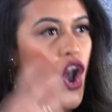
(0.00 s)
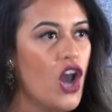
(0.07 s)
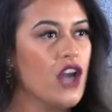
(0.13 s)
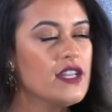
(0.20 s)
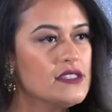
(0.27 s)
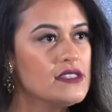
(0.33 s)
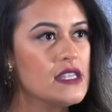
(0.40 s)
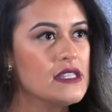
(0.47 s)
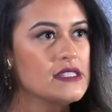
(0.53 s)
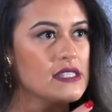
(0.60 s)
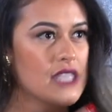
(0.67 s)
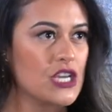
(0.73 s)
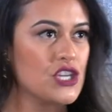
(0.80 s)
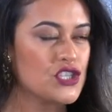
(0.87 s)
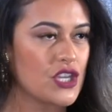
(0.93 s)
oddest
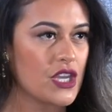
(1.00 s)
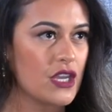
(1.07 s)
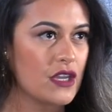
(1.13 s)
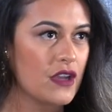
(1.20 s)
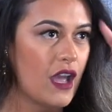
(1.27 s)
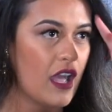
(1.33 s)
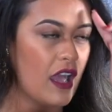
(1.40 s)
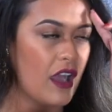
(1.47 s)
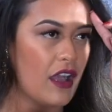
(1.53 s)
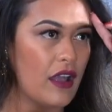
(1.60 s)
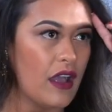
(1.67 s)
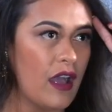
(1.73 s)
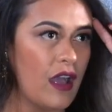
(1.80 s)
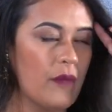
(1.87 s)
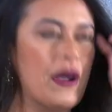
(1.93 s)
sensation
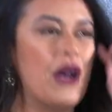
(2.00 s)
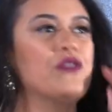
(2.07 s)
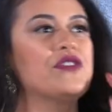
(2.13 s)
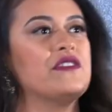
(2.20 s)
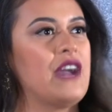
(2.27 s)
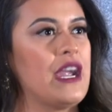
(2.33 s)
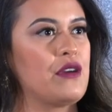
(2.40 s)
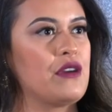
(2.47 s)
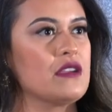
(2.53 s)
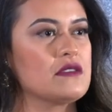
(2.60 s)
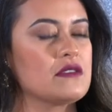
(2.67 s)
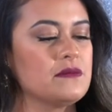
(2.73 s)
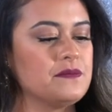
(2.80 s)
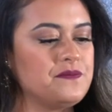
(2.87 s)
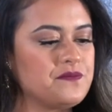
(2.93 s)
about the
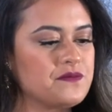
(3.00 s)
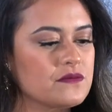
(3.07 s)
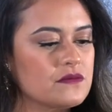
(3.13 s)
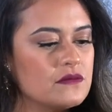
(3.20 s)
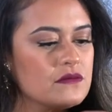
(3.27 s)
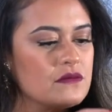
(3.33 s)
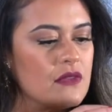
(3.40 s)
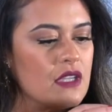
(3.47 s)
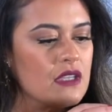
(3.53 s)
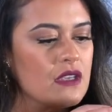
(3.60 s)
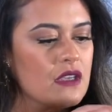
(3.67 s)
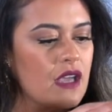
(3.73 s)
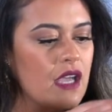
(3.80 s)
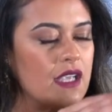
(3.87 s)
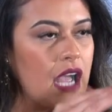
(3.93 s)
virus.
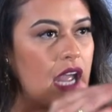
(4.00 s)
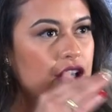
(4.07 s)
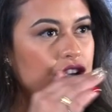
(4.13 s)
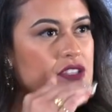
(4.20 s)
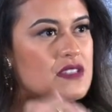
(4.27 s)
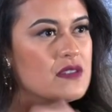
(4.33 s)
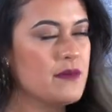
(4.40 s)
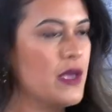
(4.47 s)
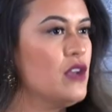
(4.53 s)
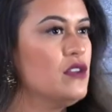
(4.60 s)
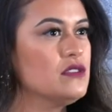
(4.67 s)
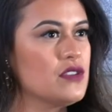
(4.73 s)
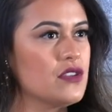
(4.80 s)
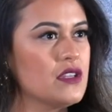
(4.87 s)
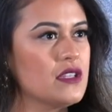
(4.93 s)
Like I could
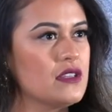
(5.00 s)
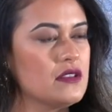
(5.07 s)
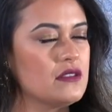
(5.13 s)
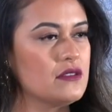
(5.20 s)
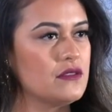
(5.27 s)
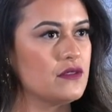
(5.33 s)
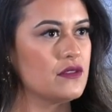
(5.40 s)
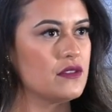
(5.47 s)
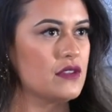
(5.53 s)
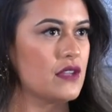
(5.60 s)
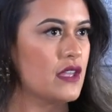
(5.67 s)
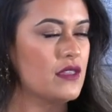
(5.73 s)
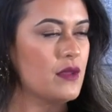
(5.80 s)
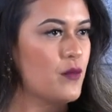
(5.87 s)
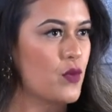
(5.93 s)
smell during
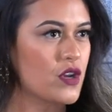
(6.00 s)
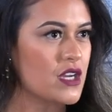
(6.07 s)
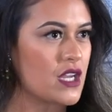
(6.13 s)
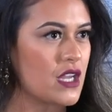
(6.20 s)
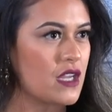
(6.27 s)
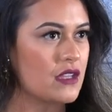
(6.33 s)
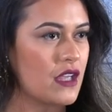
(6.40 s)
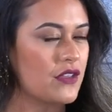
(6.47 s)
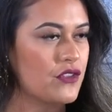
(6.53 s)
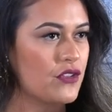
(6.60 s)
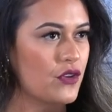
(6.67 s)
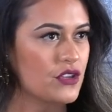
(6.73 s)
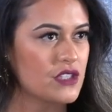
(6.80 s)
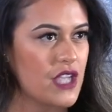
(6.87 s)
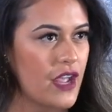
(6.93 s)
in the morning and
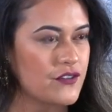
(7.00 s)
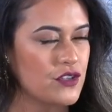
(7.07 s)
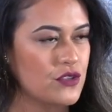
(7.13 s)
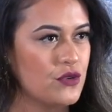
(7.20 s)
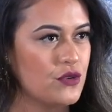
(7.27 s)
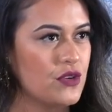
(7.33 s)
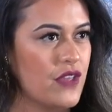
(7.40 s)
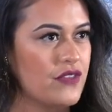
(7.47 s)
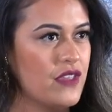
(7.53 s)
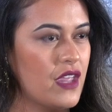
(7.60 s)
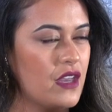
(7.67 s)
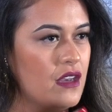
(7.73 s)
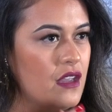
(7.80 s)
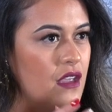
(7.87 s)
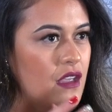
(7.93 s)
the early afternoon, and
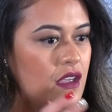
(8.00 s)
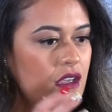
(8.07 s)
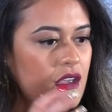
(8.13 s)
then